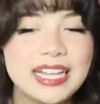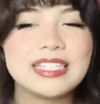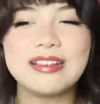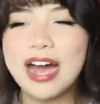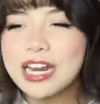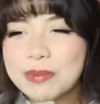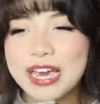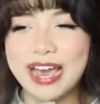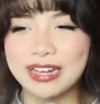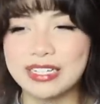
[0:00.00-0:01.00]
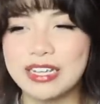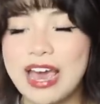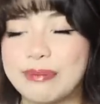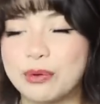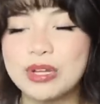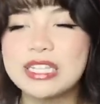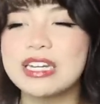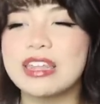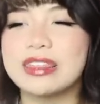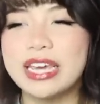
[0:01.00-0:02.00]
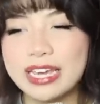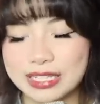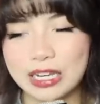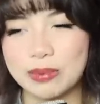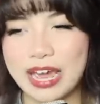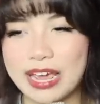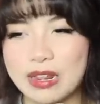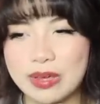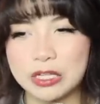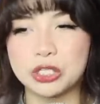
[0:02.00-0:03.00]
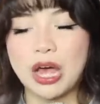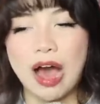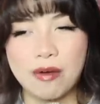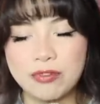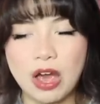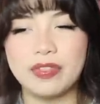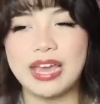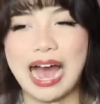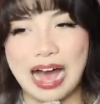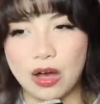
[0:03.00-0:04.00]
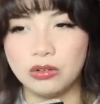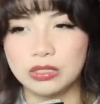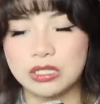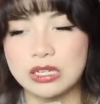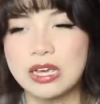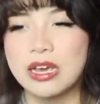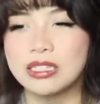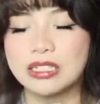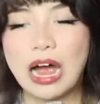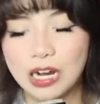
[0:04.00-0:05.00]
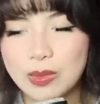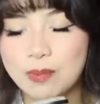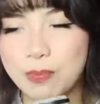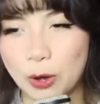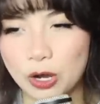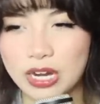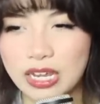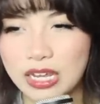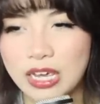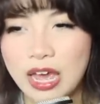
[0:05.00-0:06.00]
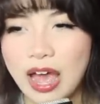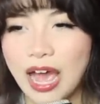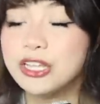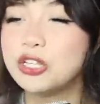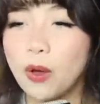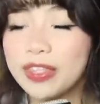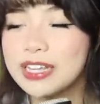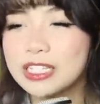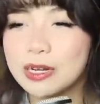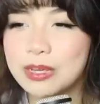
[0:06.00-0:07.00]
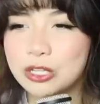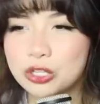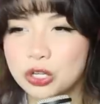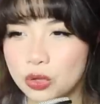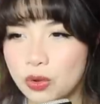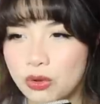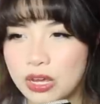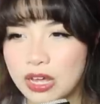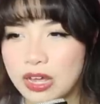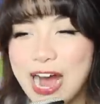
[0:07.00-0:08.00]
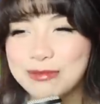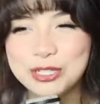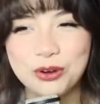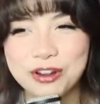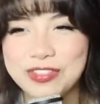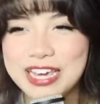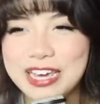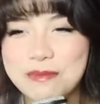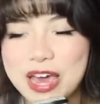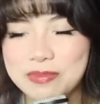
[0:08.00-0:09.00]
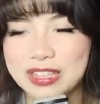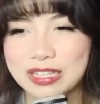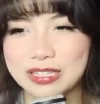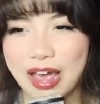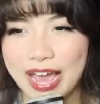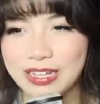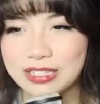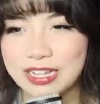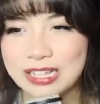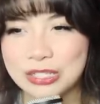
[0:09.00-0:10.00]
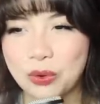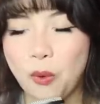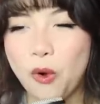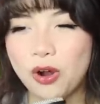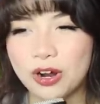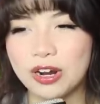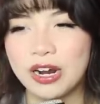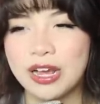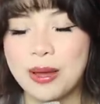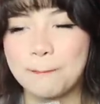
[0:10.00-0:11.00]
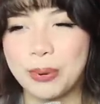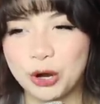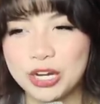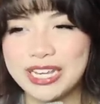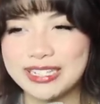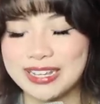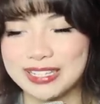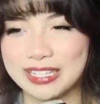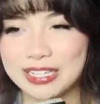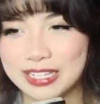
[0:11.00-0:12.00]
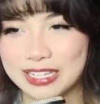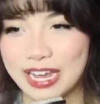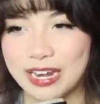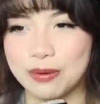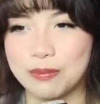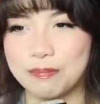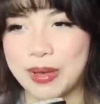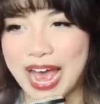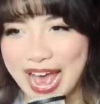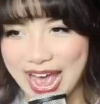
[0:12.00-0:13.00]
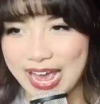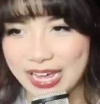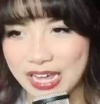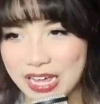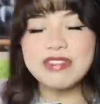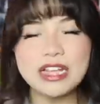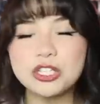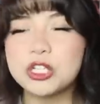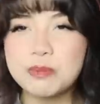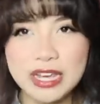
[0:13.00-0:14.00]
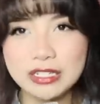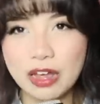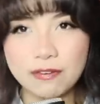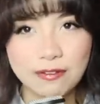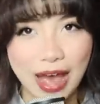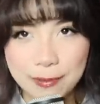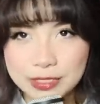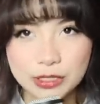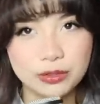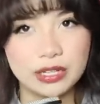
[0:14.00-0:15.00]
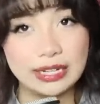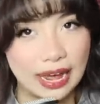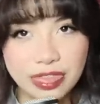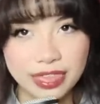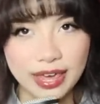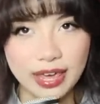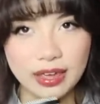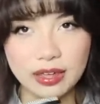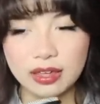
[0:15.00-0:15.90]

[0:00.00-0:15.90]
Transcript: It's not going to be Andy. Everyone's going to think it's going to be Andy because she's obvi on the out. It's not going to be Birdie. I don't think it's going to be Duke. I'm sort of thinking it might be the scientist or Birdie's assistant, Peg. And that's just based off of absolutely nothing.